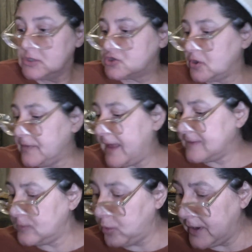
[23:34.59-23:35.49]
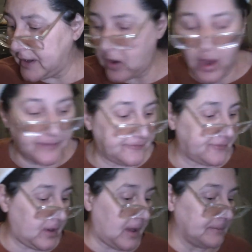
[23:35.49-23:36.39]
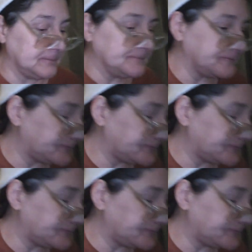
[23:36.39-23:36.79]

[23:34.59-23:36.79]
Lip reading: So, that's what I got from